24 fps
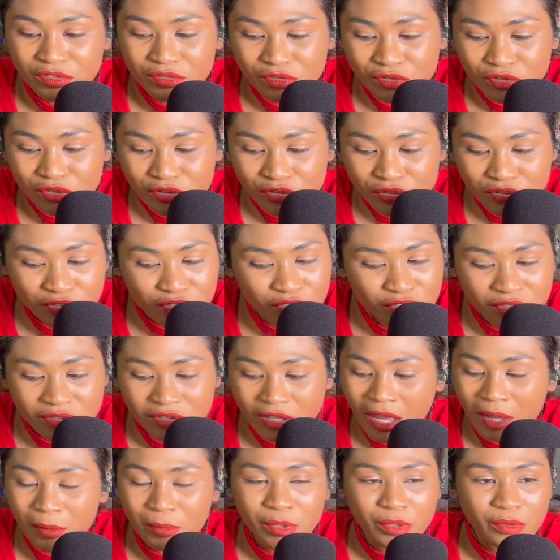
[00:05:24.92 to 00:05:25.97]
You should
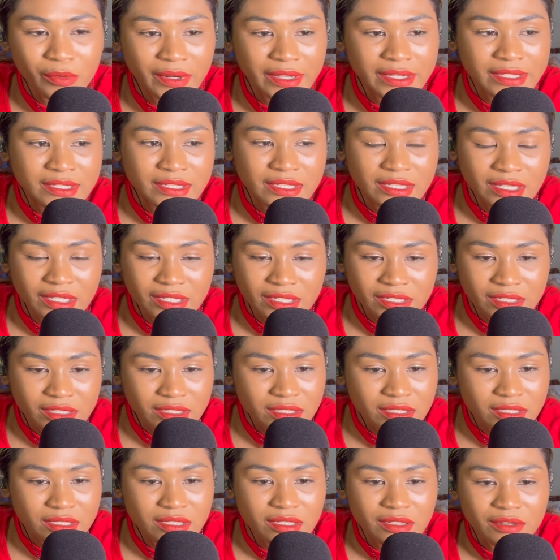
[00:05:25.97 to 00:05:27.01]
not be
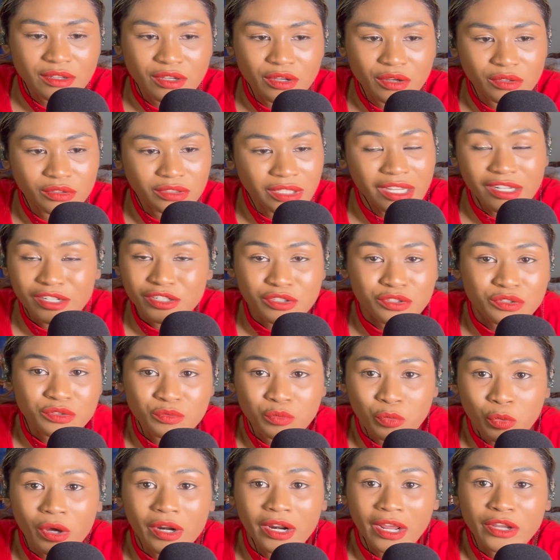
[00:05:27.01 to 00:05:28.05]
racist. That is
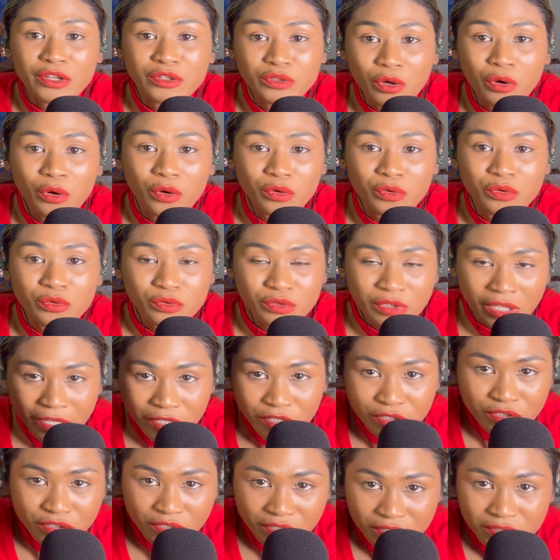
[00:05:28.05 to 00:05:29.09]
what I know,
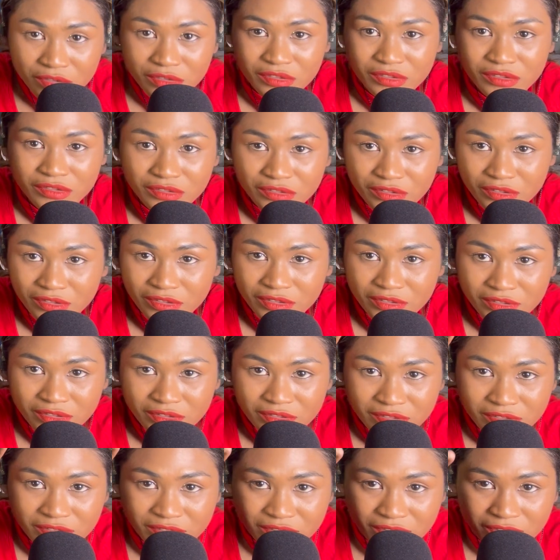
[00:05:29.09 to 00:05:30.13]
like
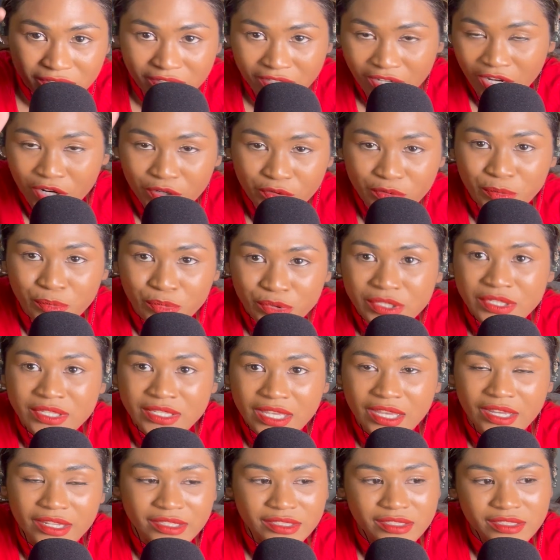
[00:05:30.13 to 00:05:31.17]

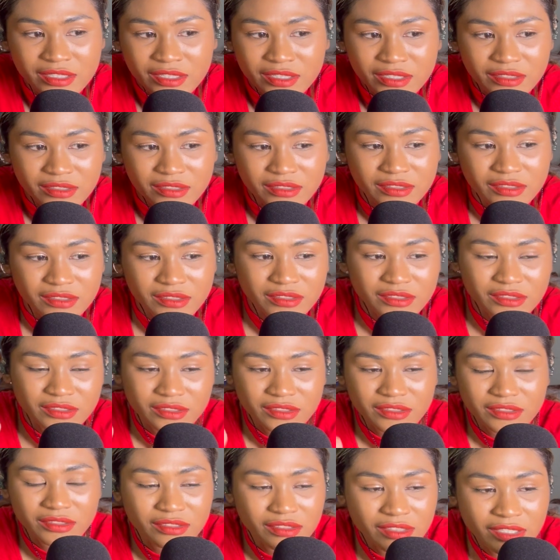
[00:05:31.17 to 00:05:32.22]
100%
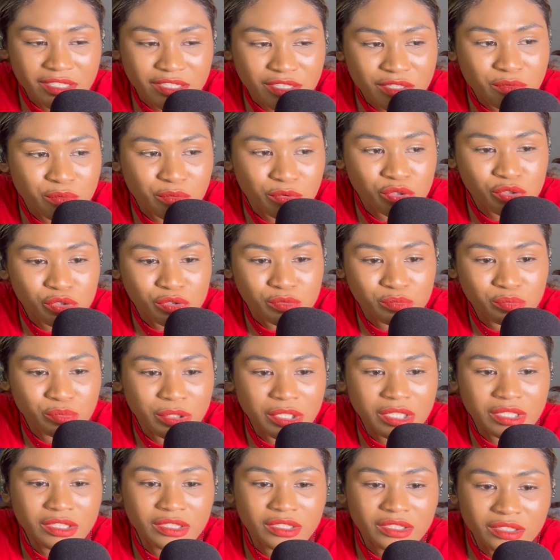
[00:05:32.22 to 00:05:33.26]
is we should
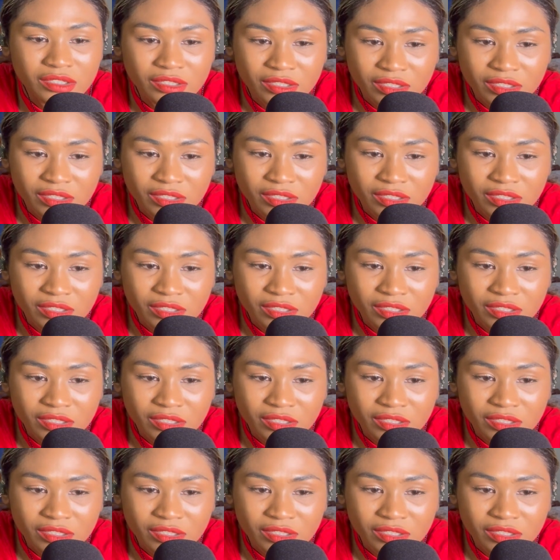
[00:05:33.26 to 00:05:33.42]
be